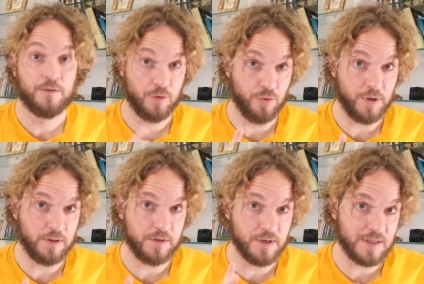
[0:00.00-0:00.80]
To do
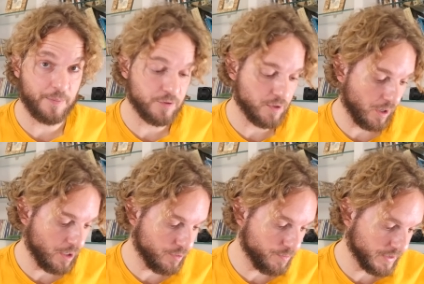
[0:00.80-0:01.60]
it, just tap on the
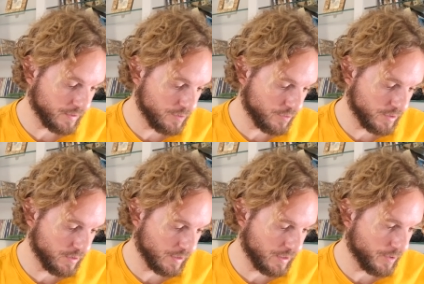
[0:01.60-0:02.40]
low button you see
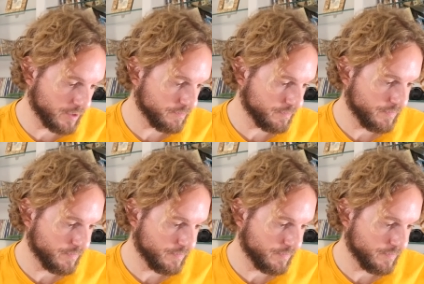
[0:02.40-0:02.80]
at the bottom